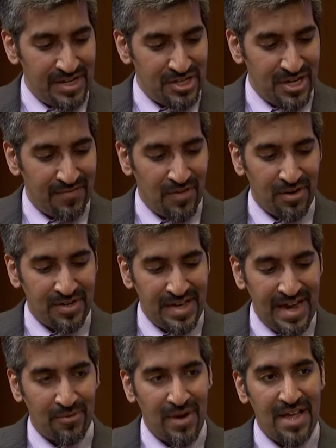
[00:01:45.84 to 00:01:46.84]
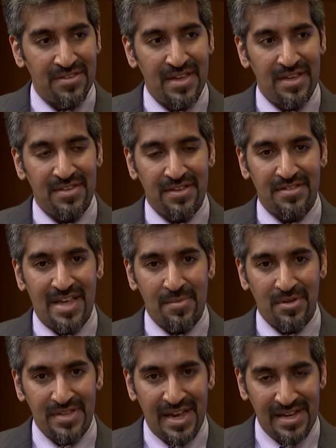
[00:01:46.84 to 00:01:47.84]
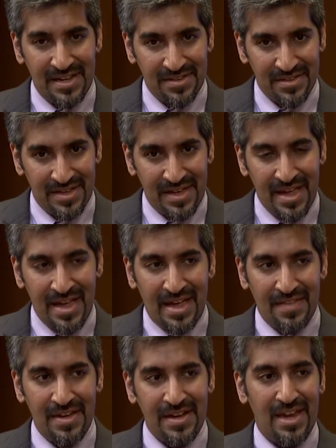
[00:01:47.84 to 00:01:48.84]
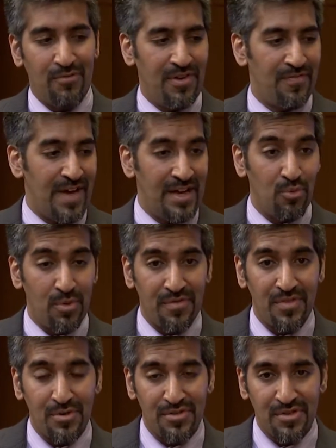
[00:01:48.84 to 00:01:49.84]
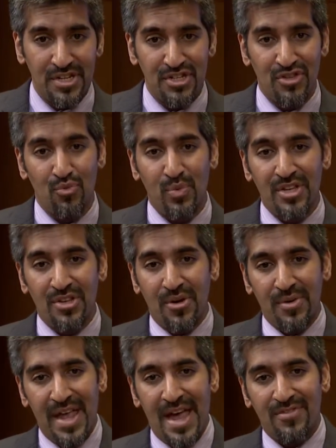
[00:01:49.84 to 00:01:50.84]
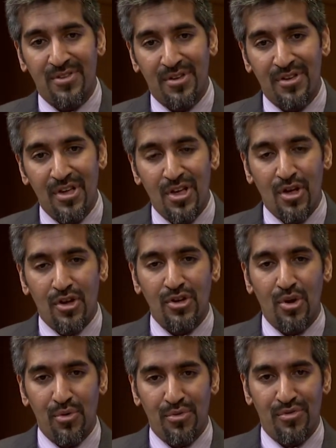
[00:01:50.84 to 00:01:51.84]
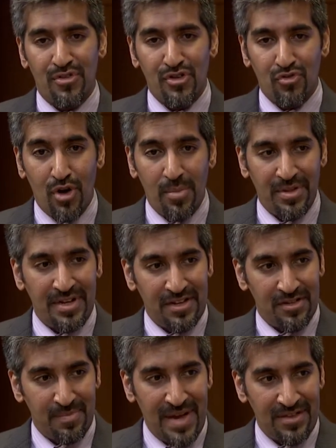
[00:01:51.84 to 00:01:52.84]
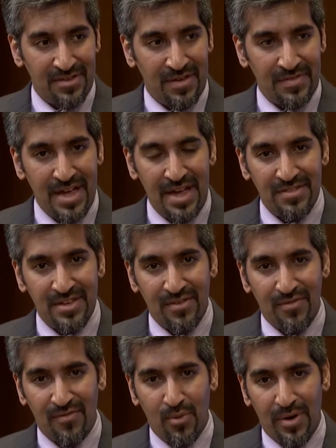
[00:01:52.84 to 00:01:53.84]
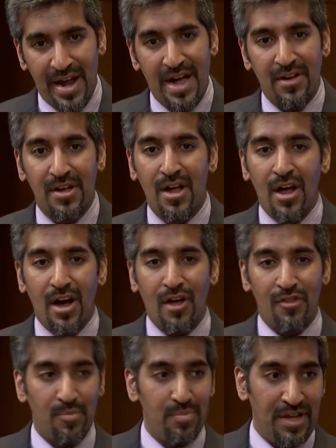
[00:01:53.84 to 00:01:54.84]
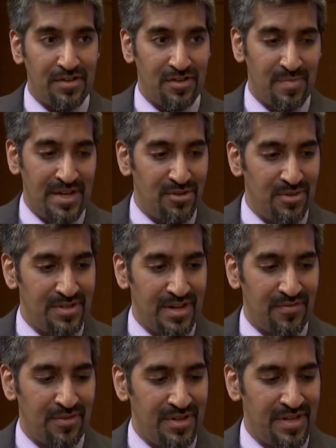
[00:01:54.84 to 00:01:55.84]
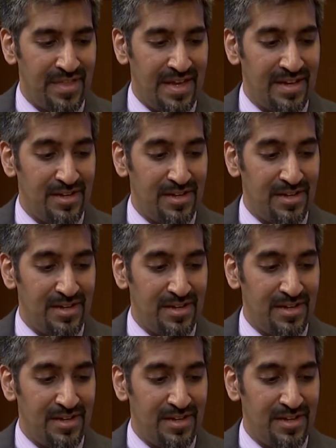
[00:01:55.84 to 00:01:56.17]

EGFR and KRAS testing simultaneously. And then again, if we find one of those lesions, we don't have to go through the trouble and expense of testing for ALK. Other places may do it differently.